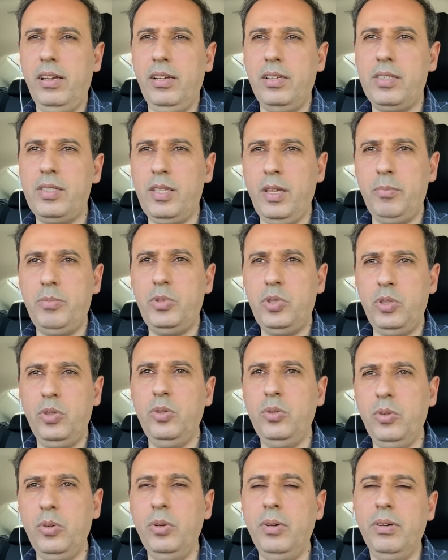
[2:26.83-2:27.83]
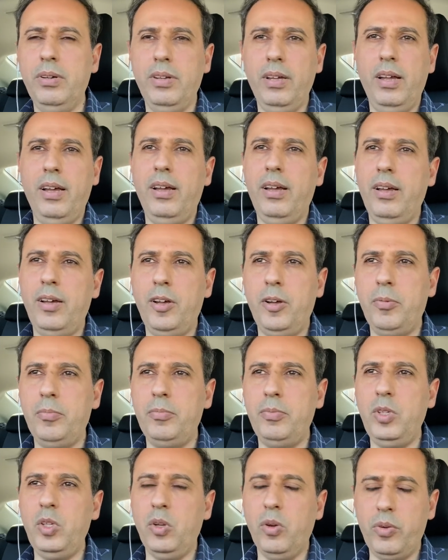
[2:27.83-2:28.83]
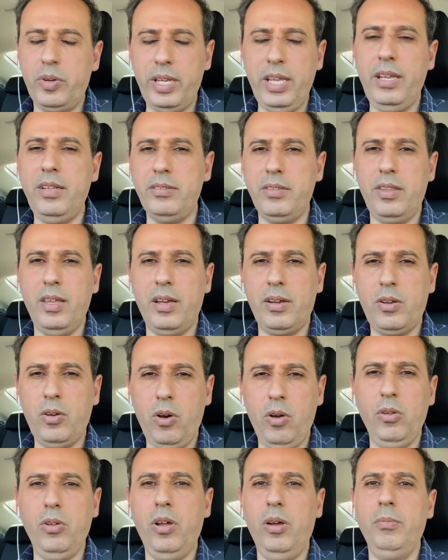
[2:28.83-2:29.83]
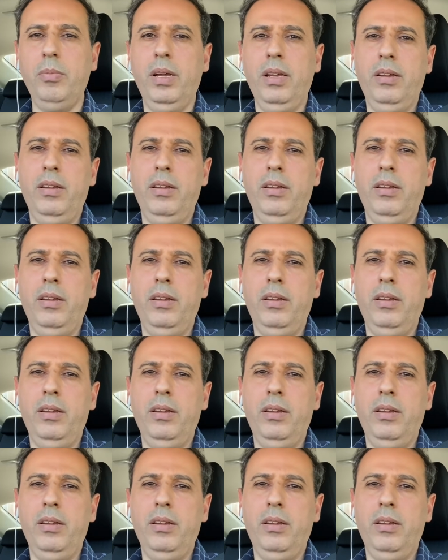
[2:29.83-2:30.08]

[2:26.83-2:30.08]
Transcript: step two, read the column,